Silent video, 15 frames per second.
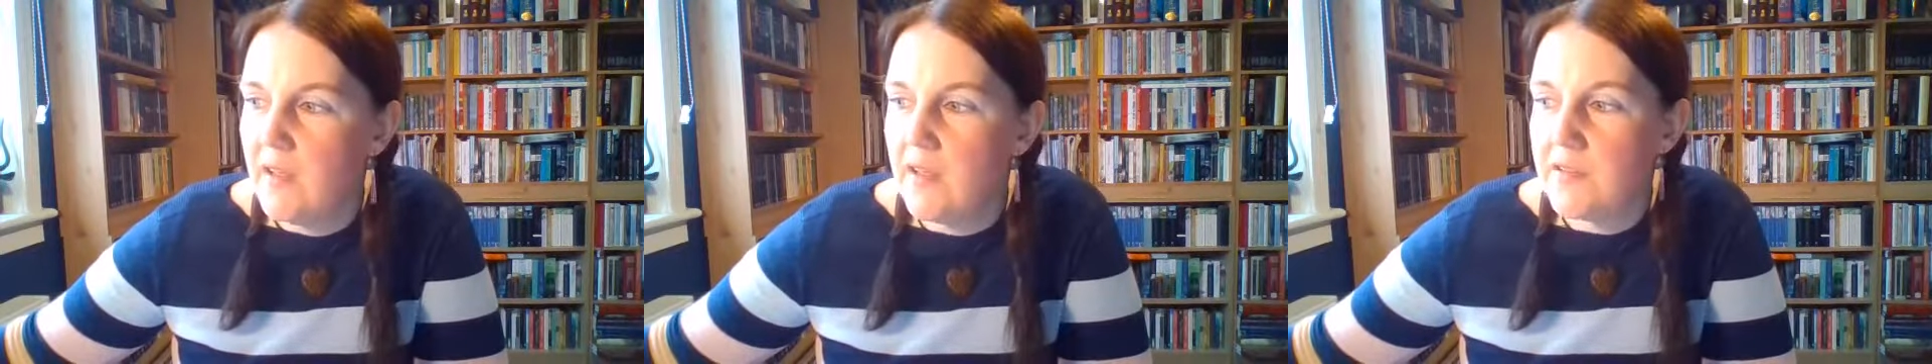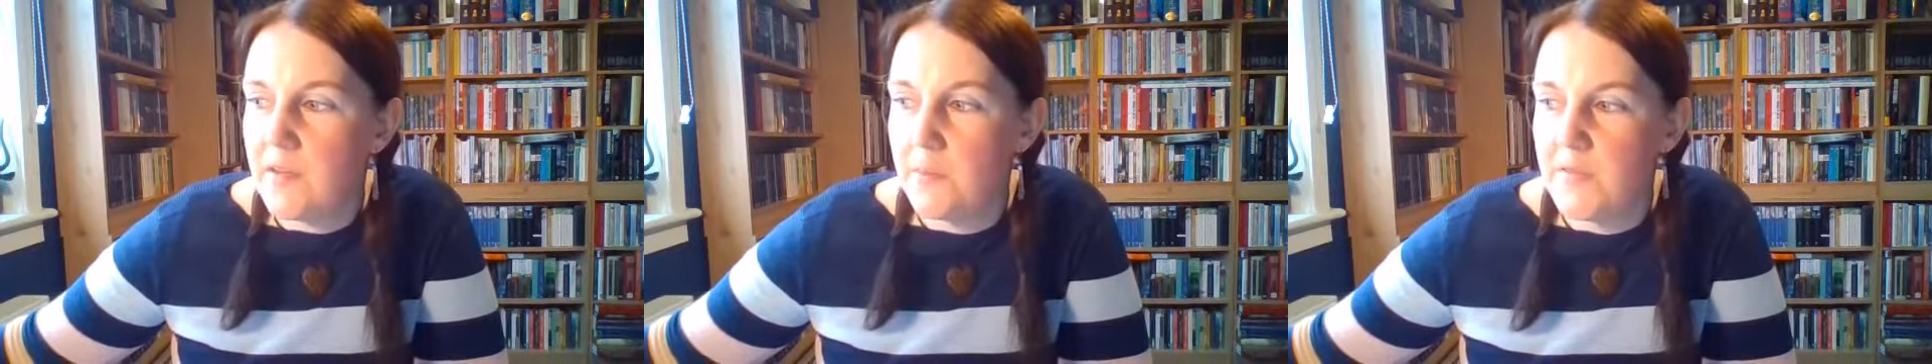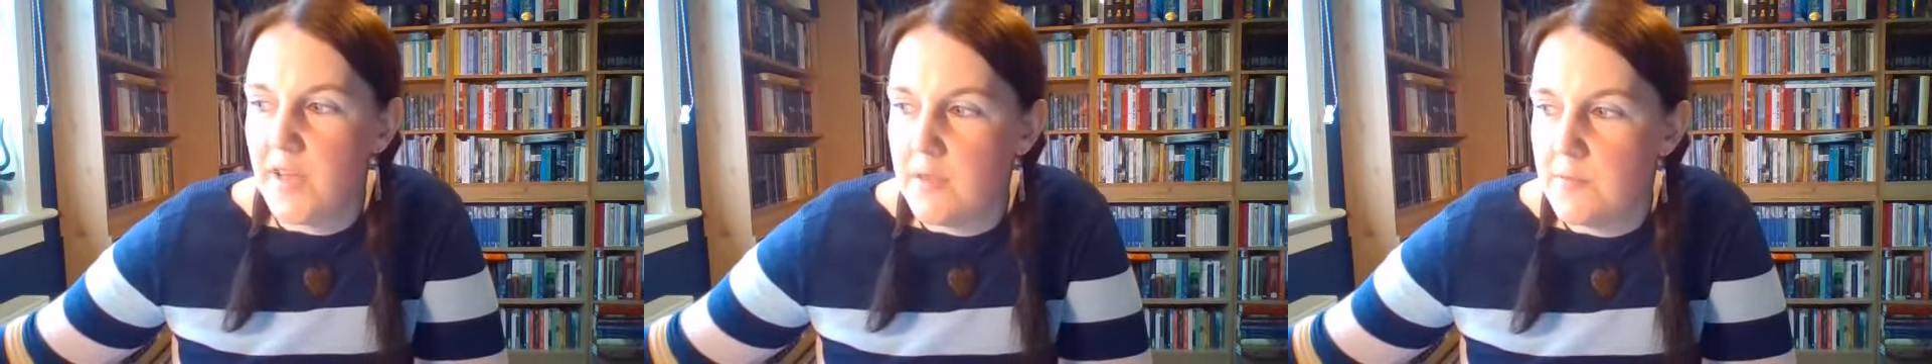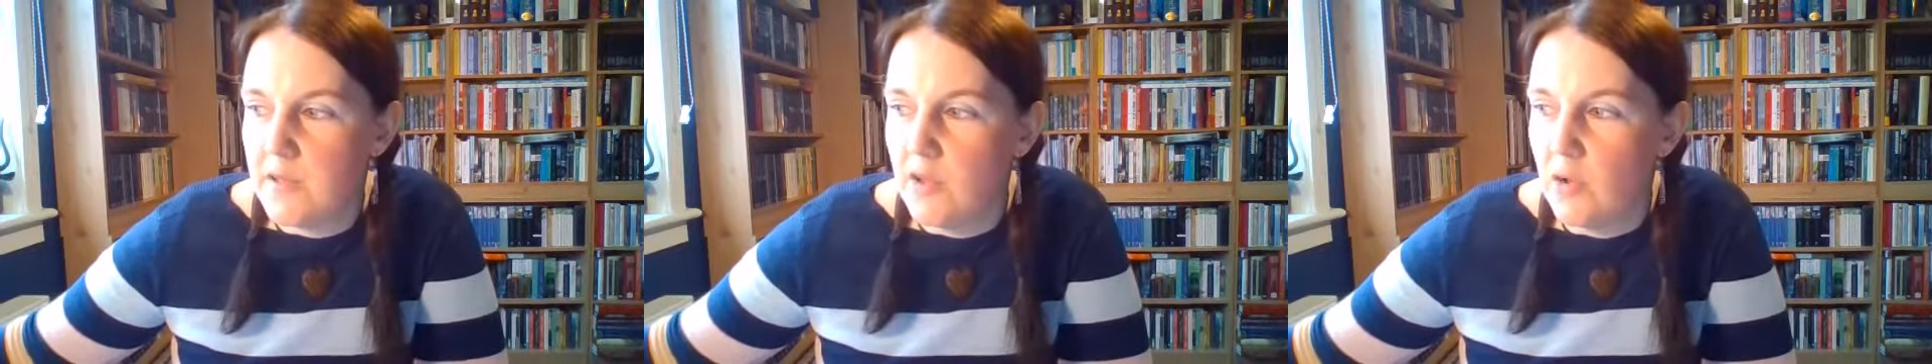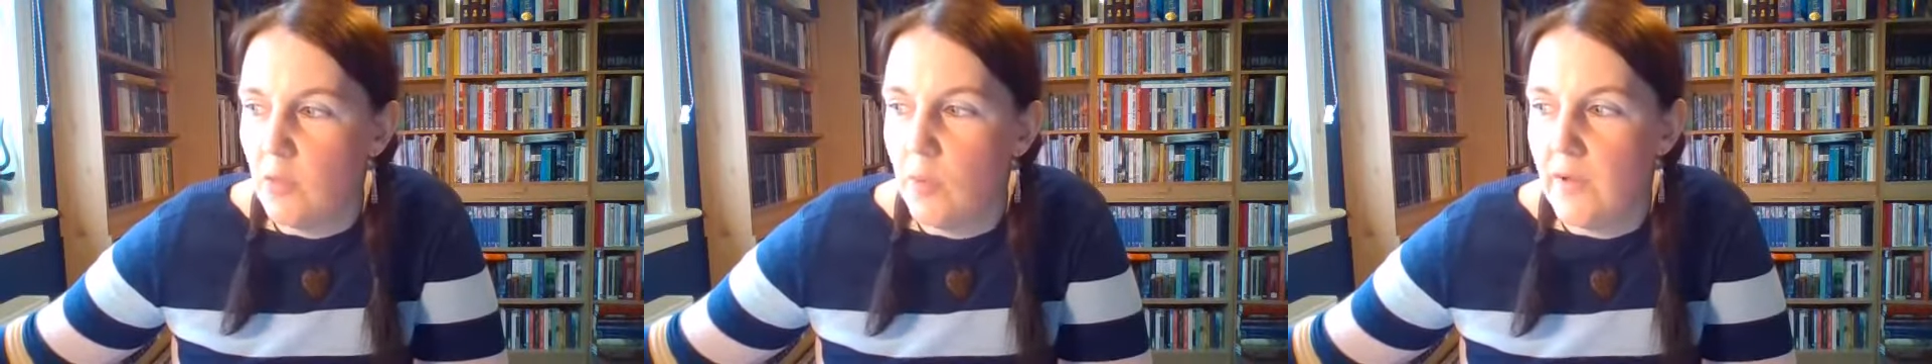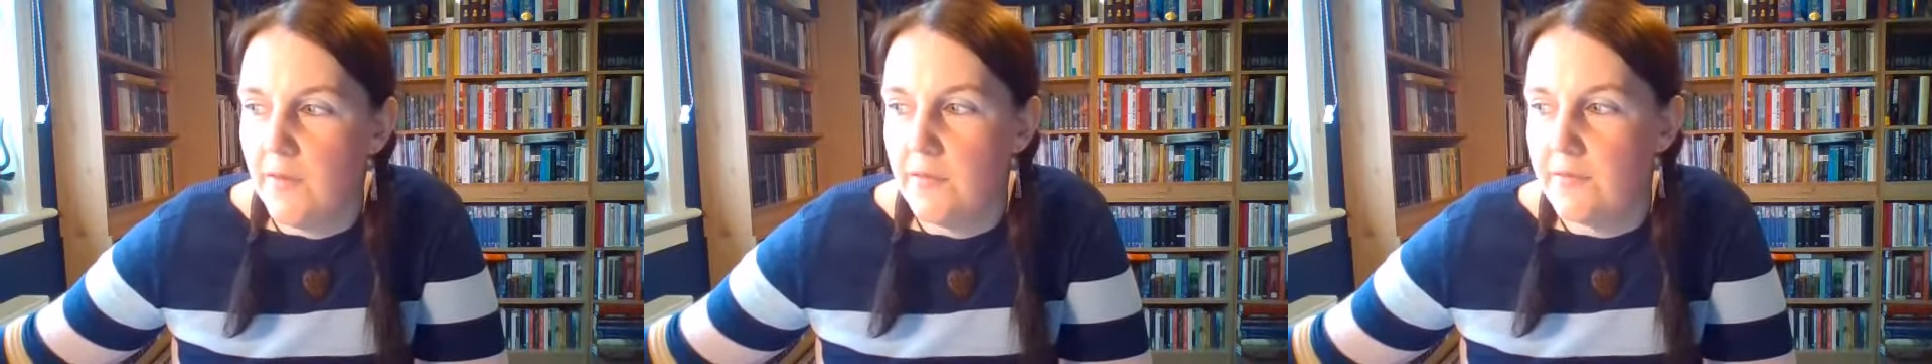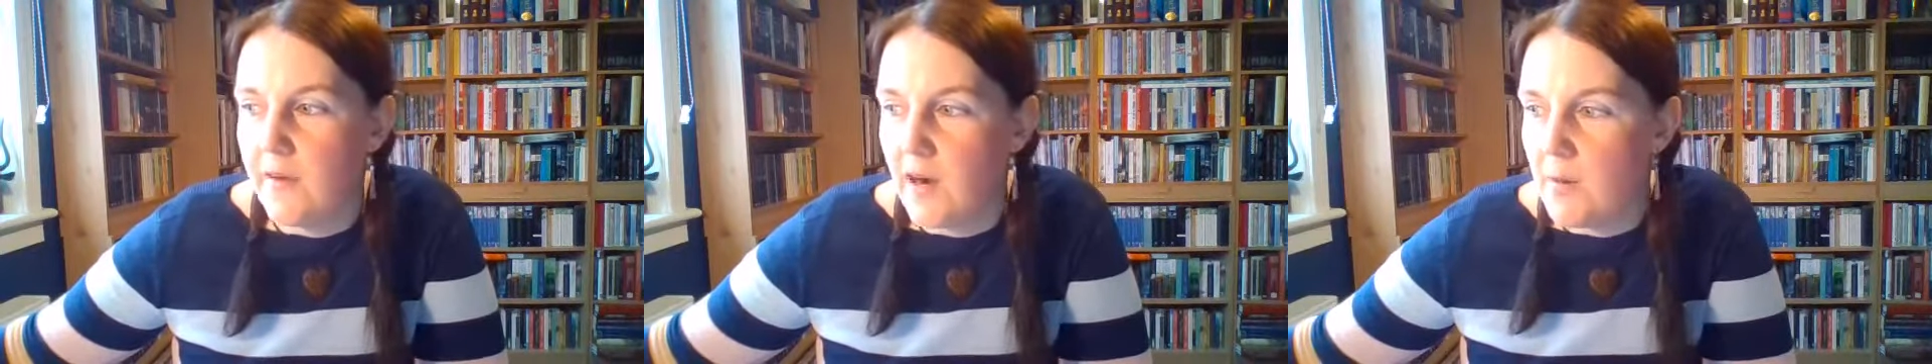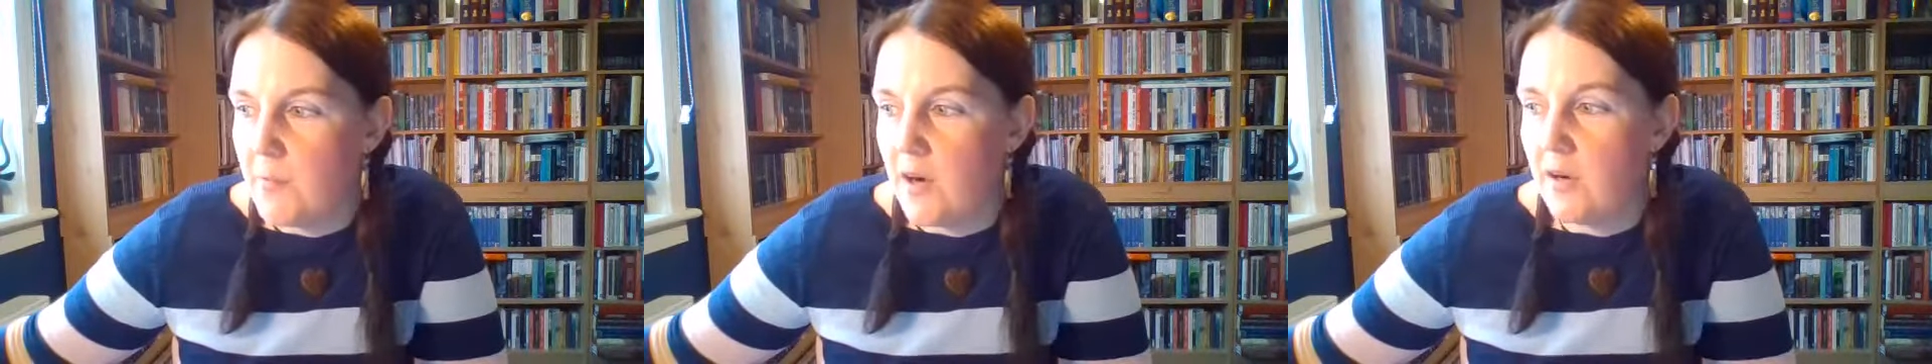Some time ago, while the
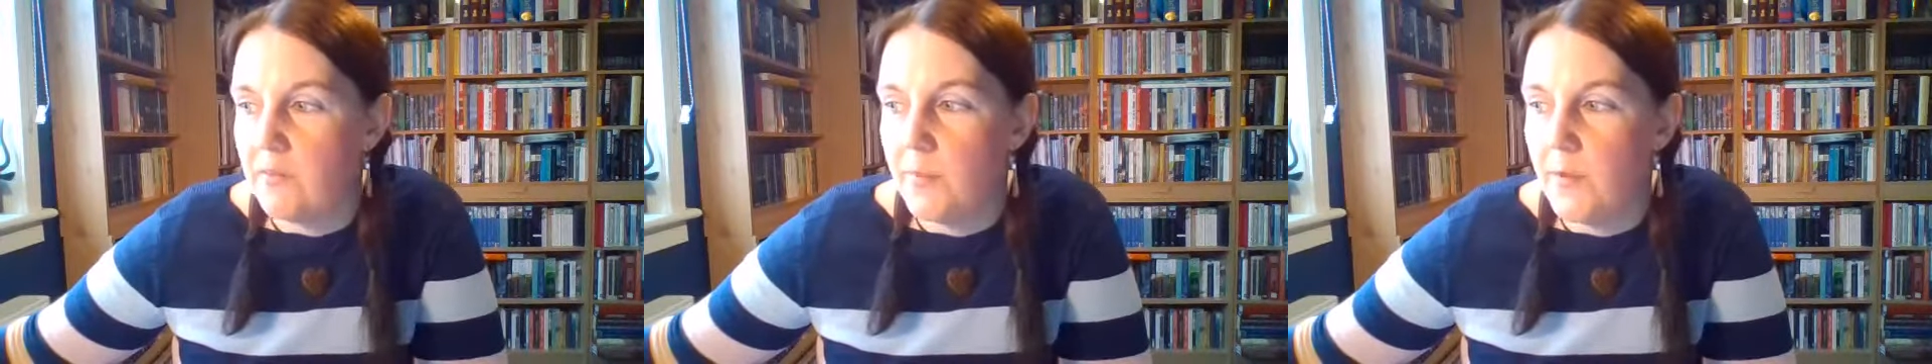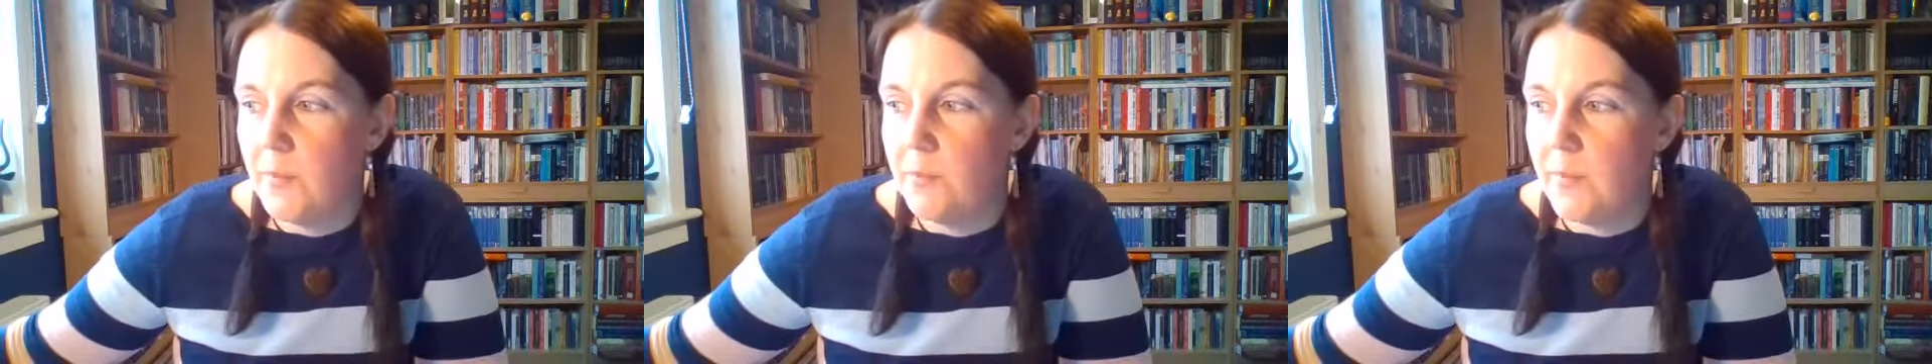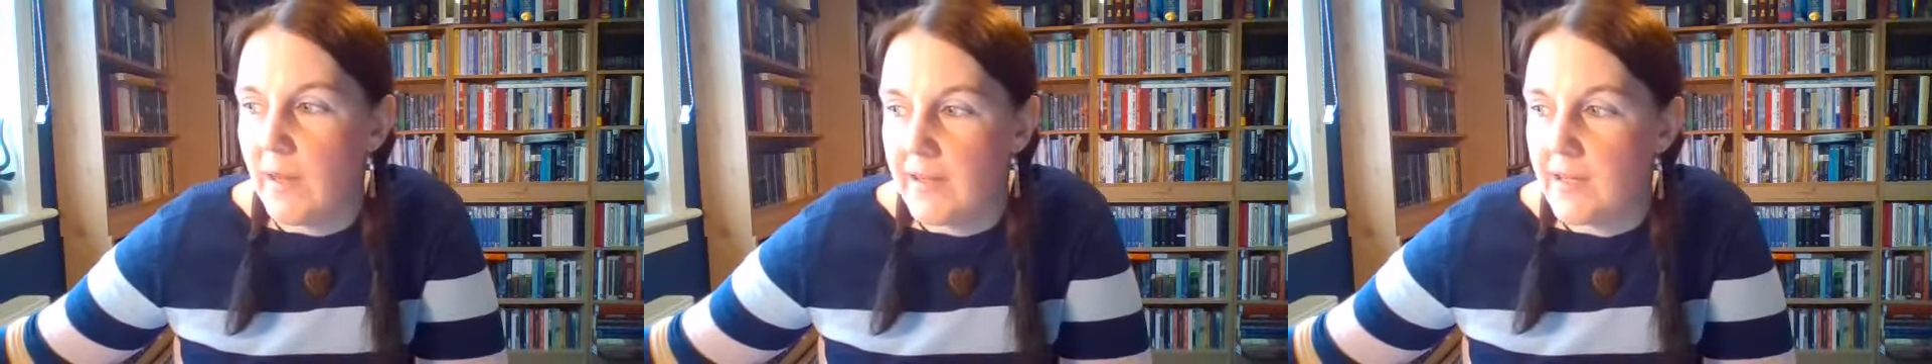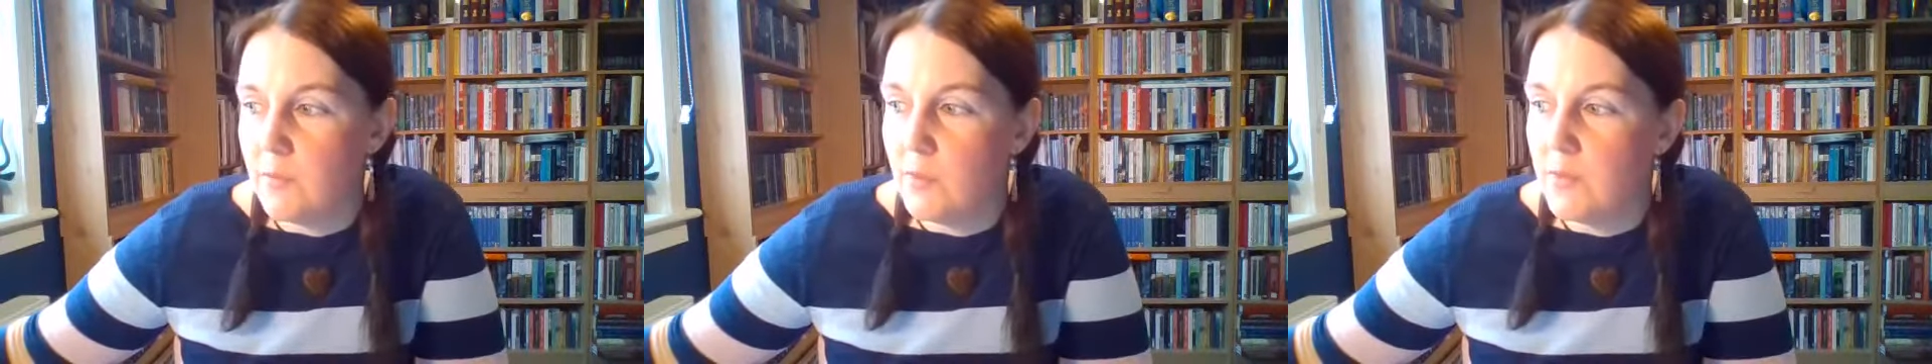farmer of Broombank